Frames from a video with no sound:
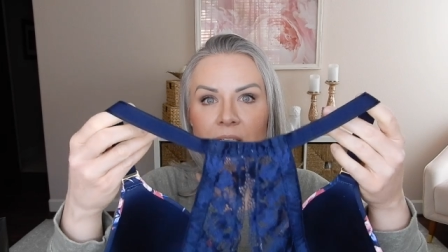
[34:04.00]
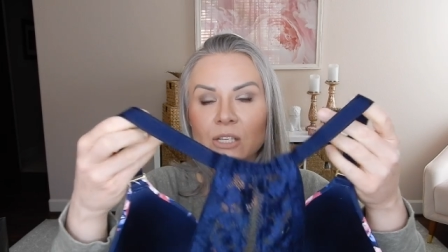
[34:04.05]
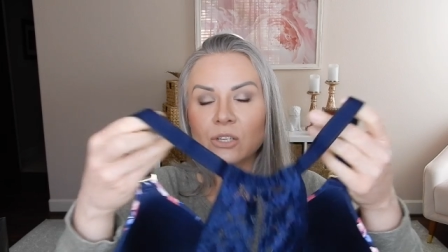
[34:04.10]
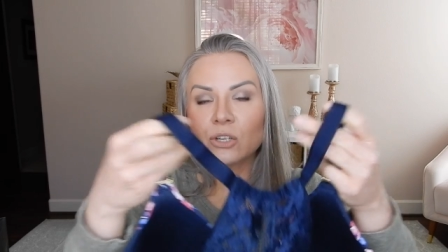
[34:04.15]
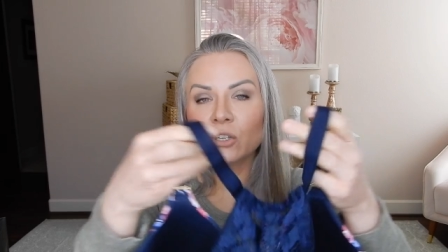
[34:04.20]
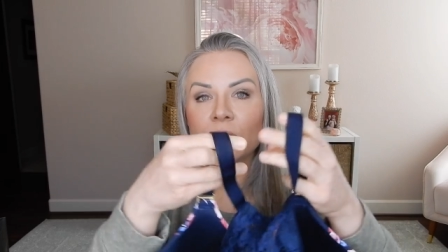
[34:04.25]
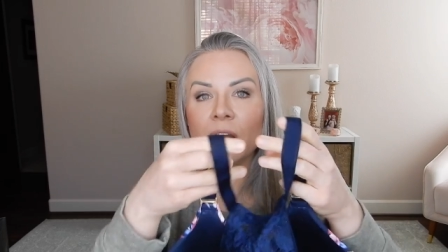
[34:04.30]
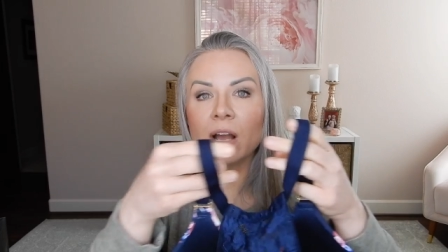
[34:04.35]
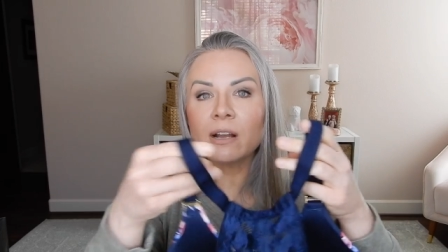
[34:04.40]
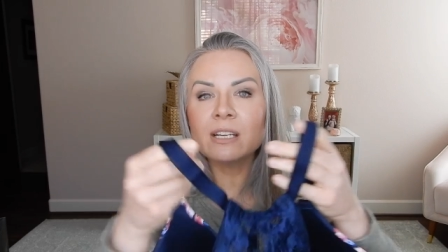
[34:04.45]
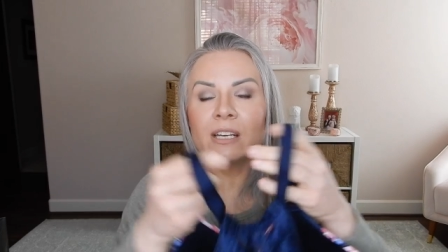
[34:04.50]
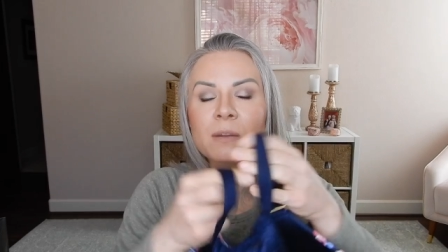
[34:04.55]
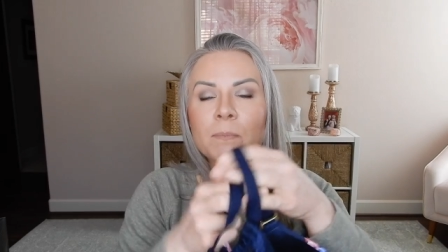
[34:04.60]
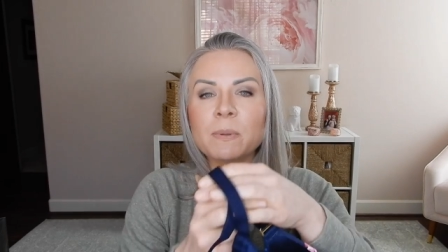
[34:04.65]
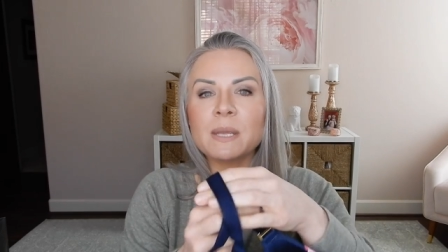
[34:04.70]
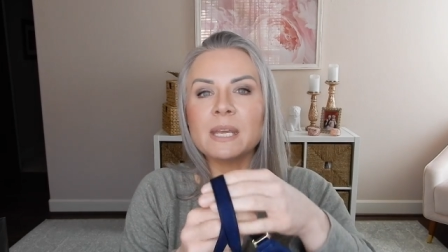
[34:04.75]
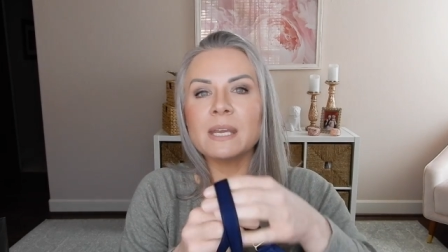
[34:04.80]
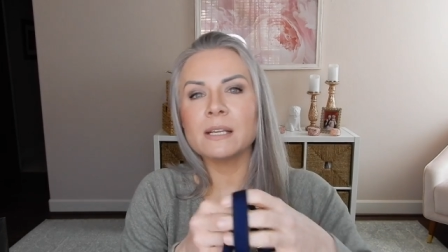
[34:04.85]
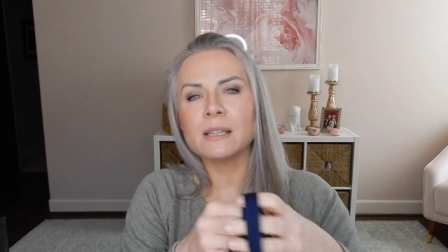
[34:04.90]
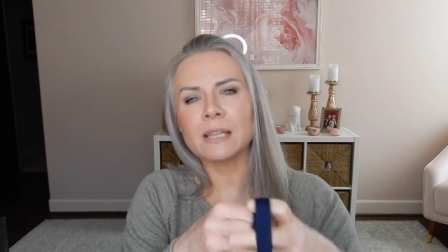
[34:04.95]
you're not gonna
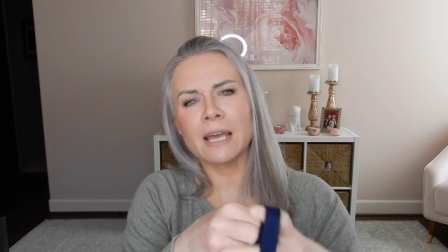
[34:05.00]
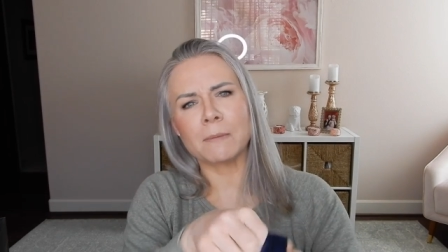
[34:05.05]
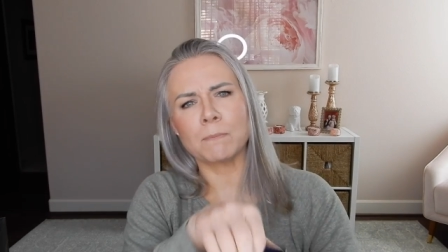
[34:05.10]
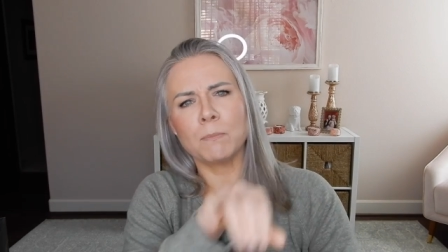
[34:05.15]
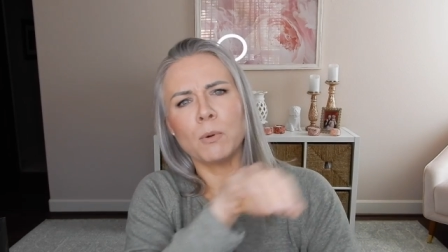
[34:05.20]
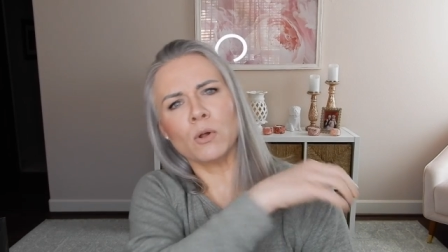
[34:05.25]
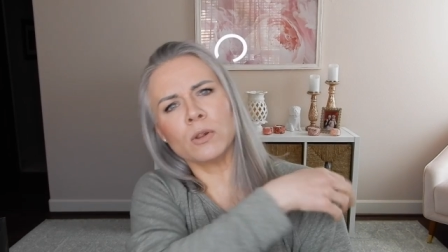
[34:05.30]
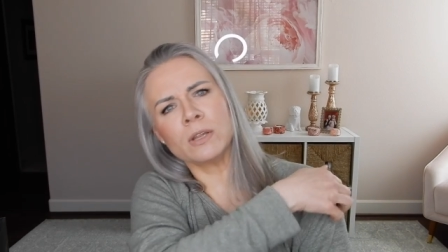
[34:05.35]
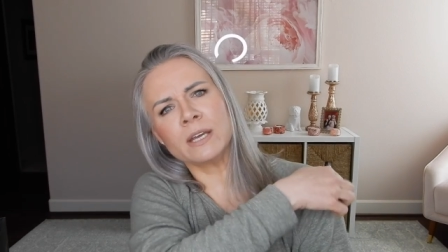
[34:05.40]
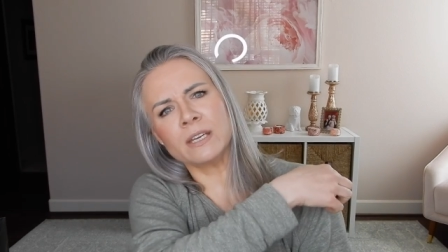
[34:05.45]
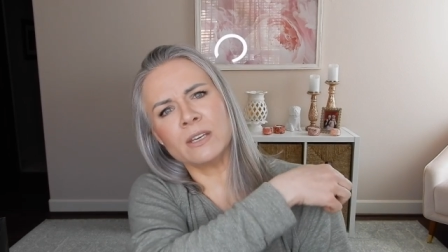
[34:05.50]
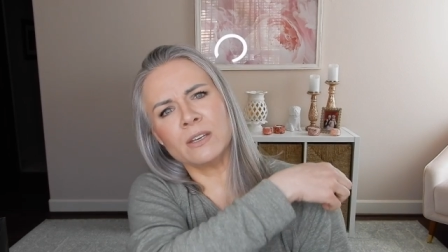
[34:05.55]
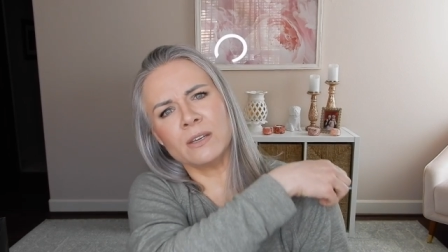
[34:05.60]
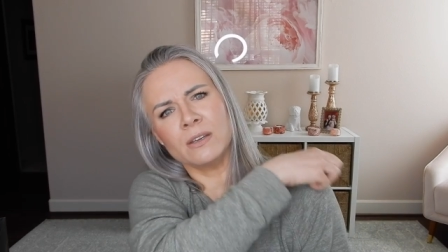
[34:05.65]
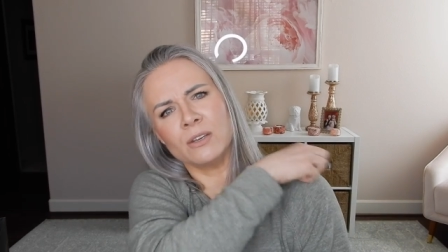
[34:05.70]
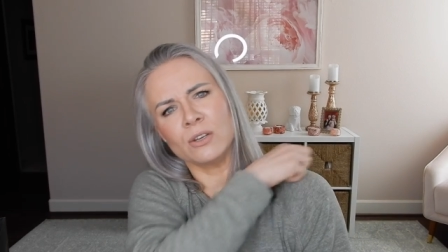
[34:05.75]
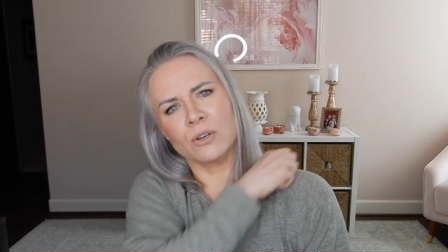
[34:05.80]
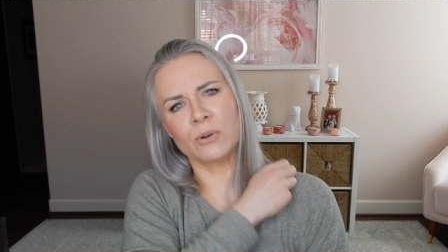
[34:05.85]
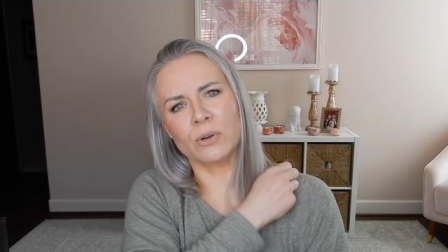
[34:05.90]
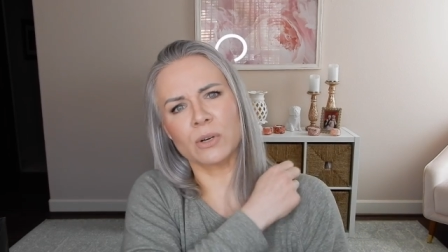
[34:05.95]
be like
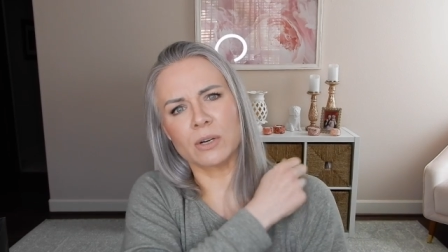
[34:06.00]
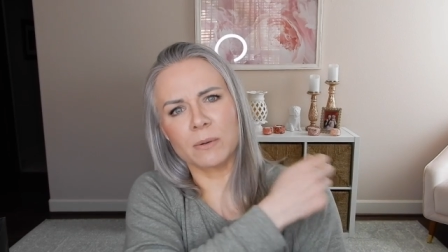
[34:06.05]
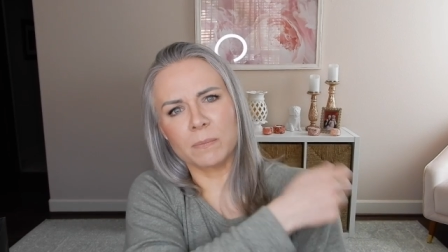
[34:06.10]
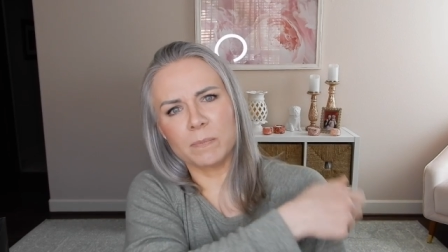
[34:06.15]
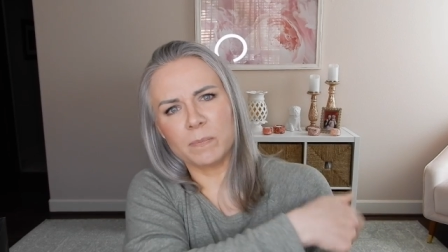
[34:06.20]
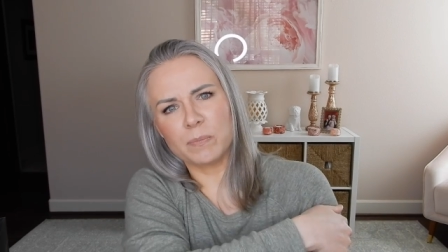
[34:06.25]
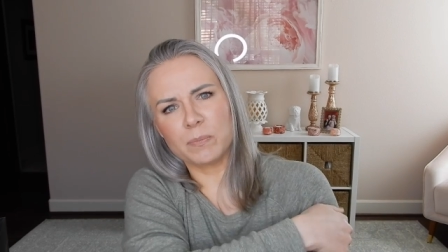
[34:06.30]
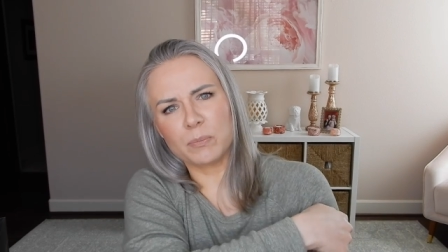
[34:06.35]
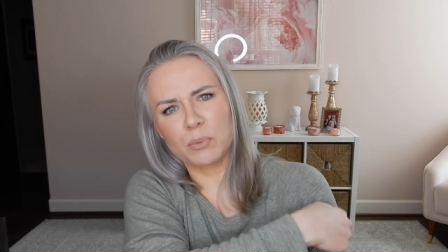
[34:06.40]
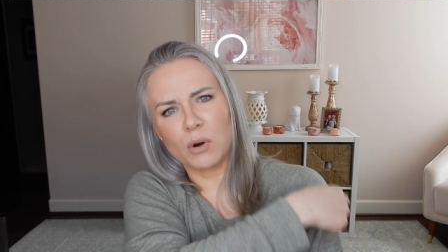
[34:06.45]
pulling your